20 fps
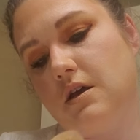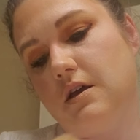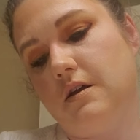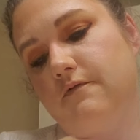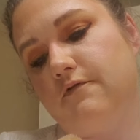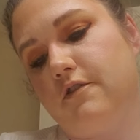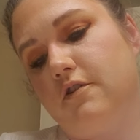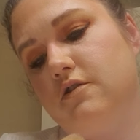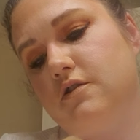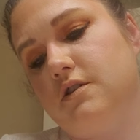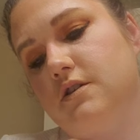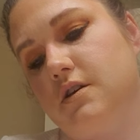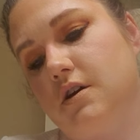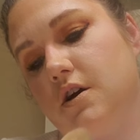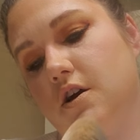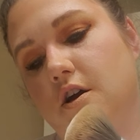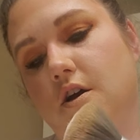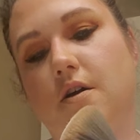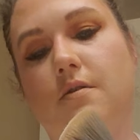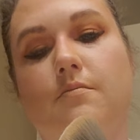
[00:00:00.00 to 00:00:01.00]
If there's
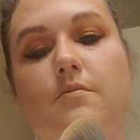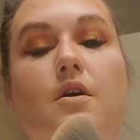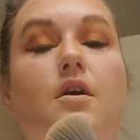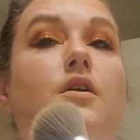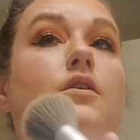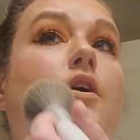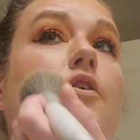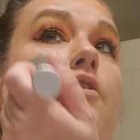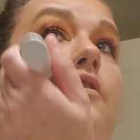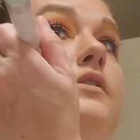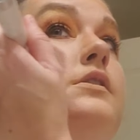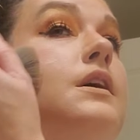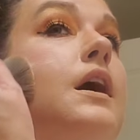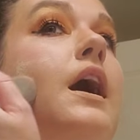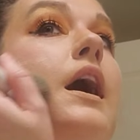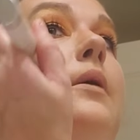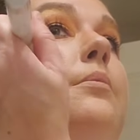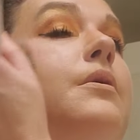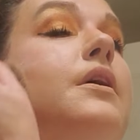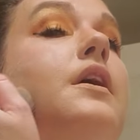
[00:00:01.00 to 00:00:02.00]
another
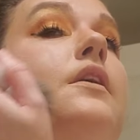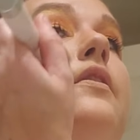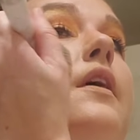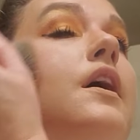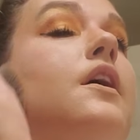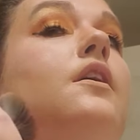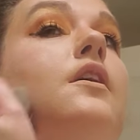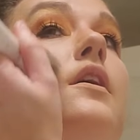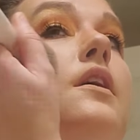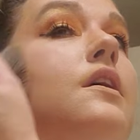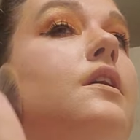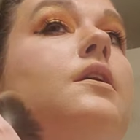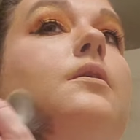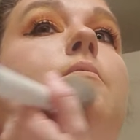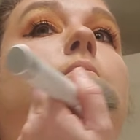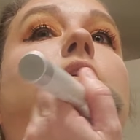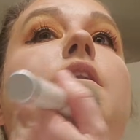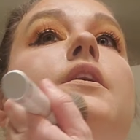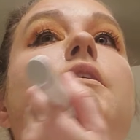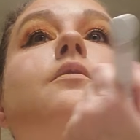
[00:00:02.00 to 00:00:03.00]
topic that
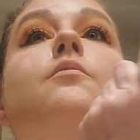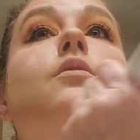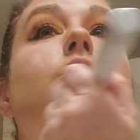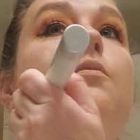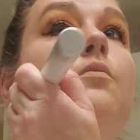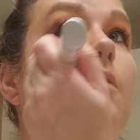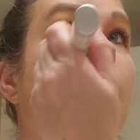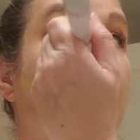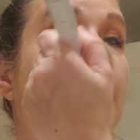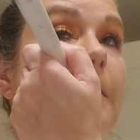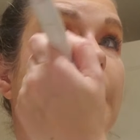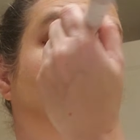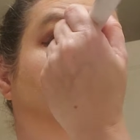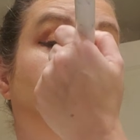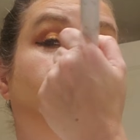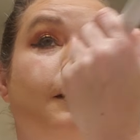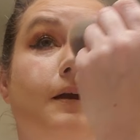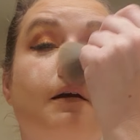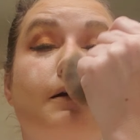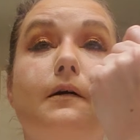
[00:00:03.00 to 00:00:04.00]
anybody would want to
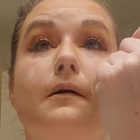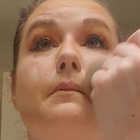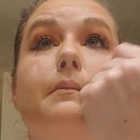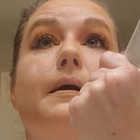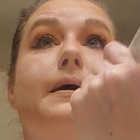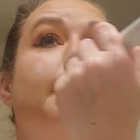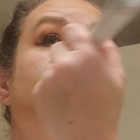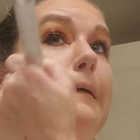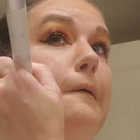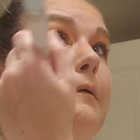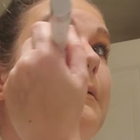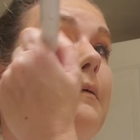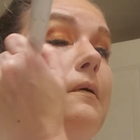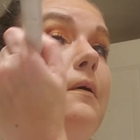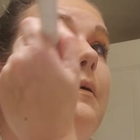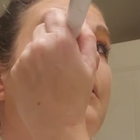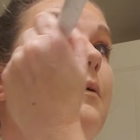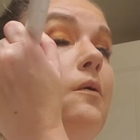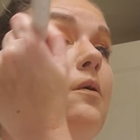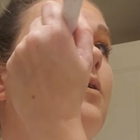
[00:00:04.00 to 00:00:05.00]
hear
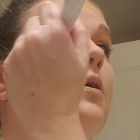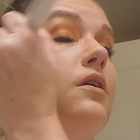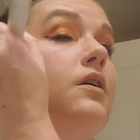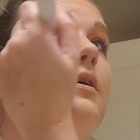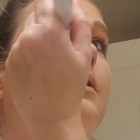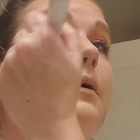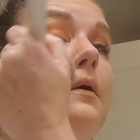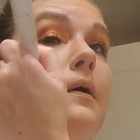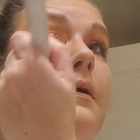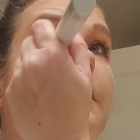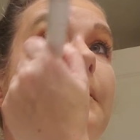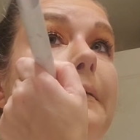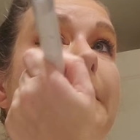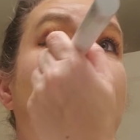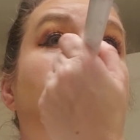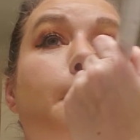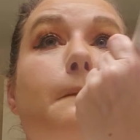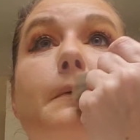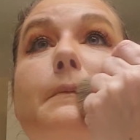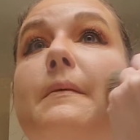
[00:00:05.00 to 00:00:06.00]
about or know